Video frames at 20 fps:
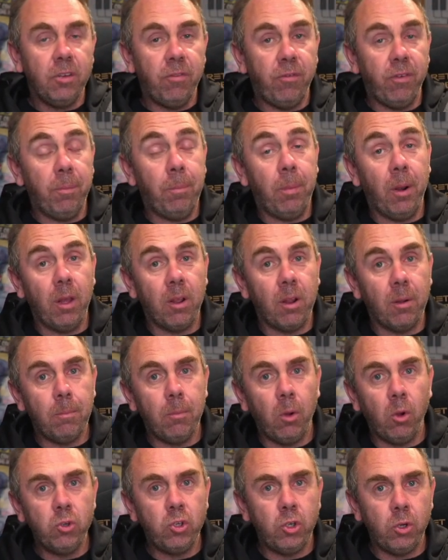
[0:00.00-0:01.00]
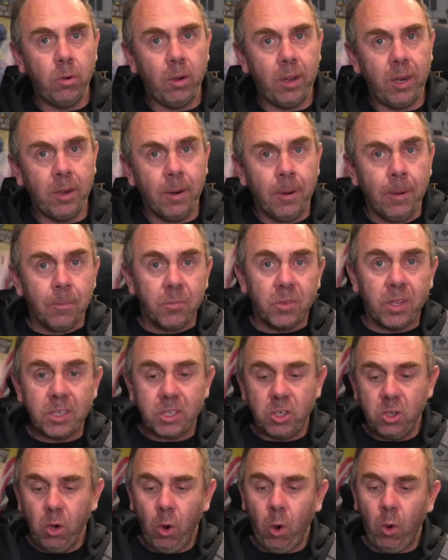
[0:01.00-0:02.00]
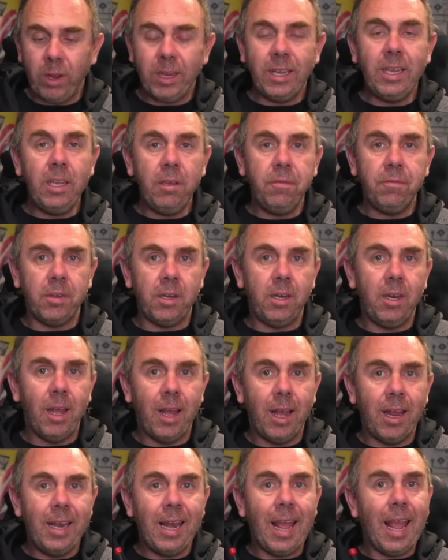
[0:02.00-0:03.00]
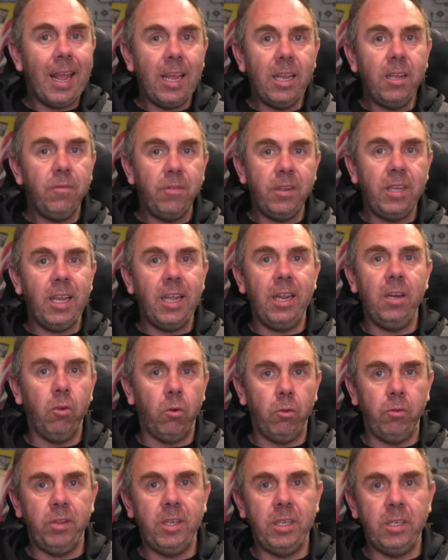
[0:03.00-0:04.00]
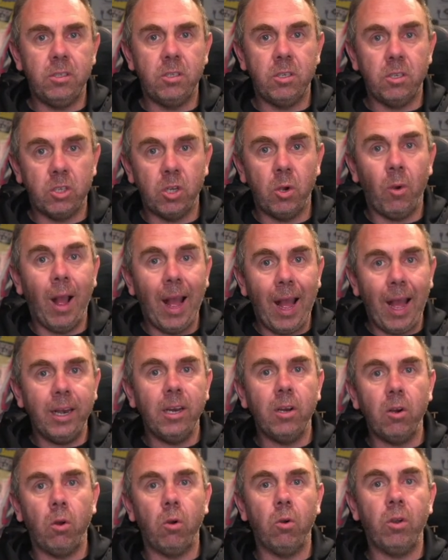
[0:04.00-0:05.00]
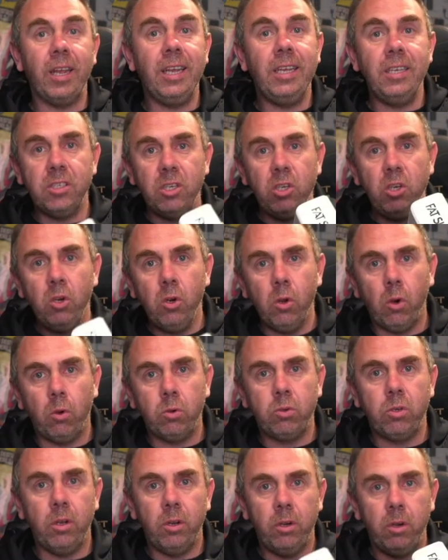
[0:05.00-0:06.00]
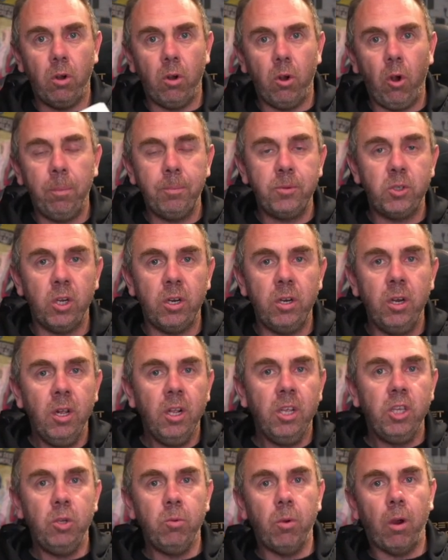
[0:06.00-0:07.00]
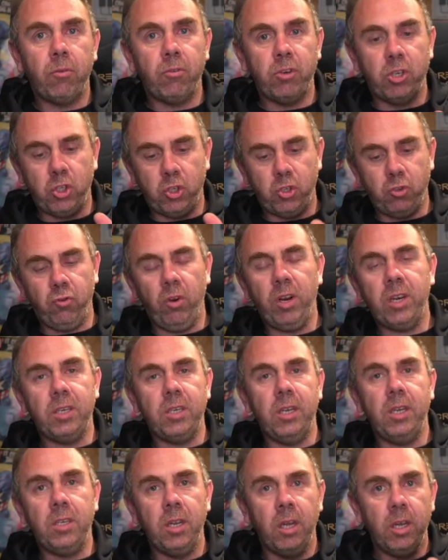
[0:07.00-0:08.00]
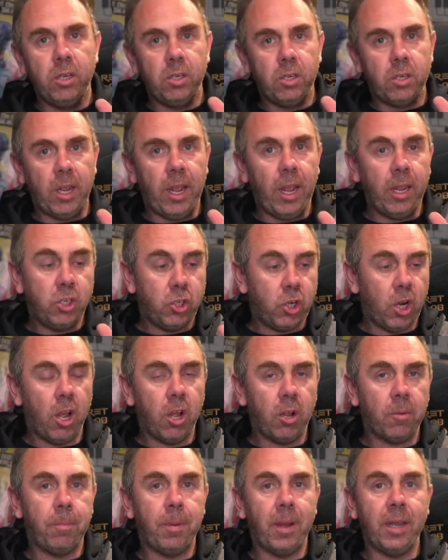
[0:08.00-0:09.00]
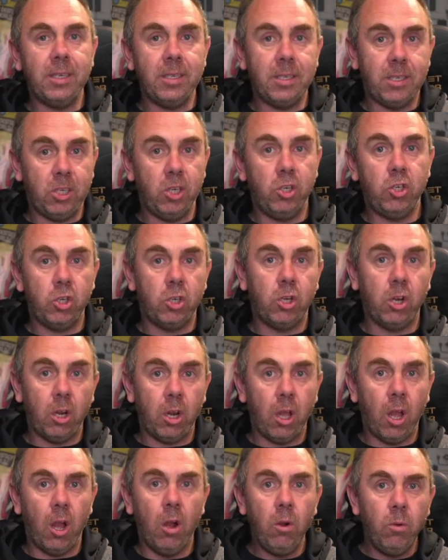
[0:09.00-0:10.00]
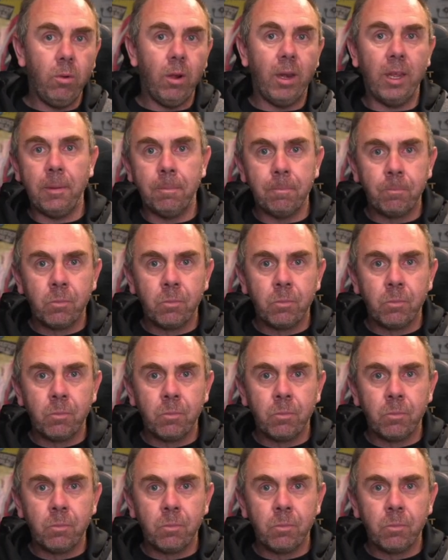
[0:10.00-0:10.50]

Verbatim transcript: for plug a module in. There's not even an AV in on these. So analog is not an option. You are restricted to Shark Byte digital only.